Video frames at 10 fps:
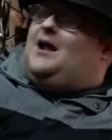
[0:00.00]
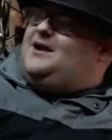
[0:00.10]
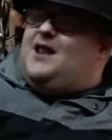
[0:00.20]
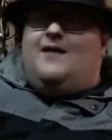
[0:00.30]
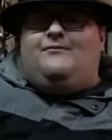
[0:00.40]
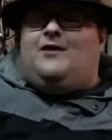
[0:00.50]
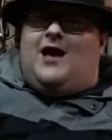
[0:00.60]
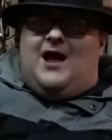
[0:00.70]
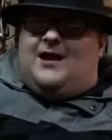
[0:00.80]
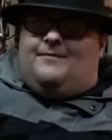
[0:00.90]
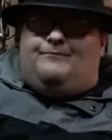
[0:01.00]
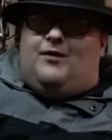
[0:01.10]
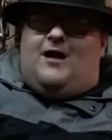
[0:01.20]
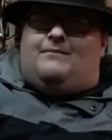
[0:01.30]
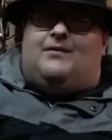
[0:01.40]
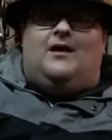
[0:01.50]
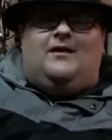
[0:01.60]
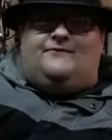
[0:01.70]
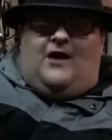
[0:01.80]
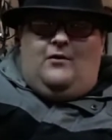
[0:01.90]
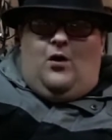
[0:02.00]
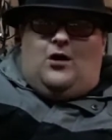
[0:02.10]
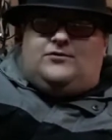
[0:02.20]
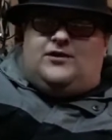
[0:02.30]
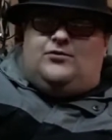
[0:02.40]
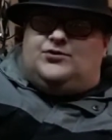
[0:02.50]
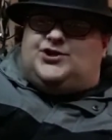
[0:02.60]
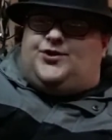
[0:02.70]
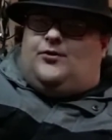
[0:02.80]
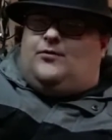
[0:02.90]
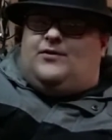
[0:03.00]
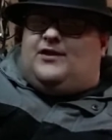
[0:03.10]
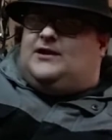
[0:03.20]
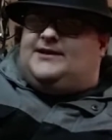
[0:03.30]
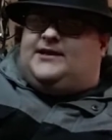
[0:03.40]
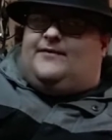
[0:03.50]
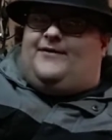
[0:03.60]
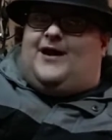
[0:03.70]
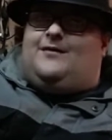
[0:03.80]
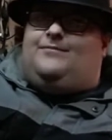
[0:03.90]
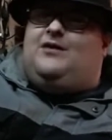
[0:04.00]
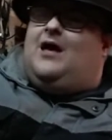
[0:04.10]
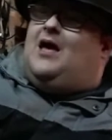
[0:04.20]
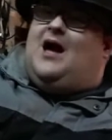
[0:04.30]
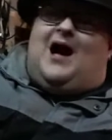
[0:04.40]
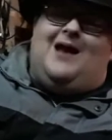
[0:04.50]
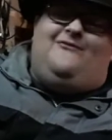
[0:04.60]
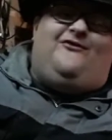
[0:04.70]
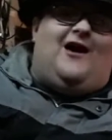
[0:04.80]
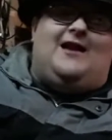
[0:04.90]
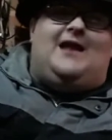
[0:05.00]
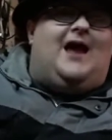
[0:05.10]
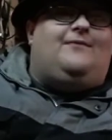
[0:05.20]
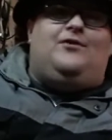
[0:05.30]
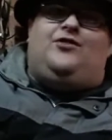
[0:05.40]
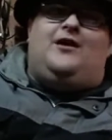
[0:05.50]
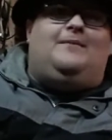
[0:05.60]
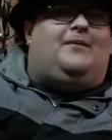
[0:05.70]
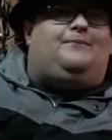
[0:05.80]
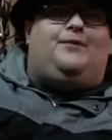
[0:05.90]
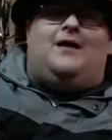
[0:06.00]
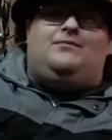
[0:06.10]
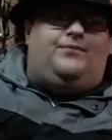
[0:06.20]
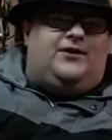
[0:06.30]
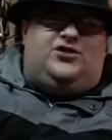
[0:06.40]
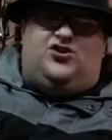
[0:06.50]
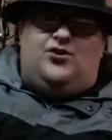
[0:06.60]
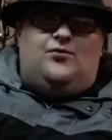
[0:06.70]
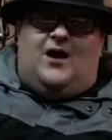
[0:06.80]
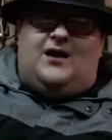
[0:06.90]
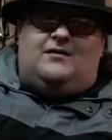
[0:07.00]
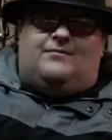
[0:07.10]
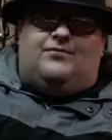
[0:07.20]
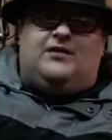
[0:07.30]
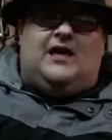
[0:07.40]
Never had a problem. If I walked into a store with a list of items, I'd find everything but probably two items.